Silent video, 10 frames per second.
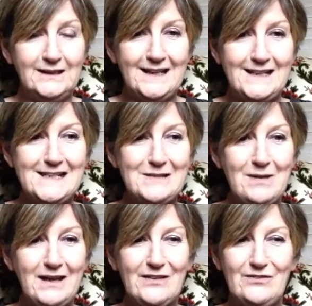And I did
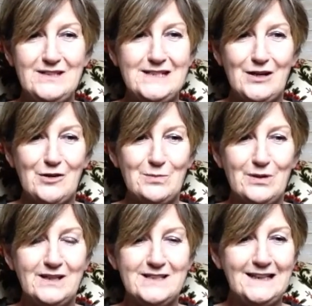make a video, but
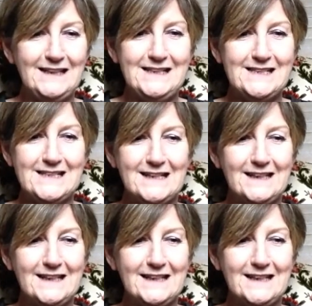I deleted it.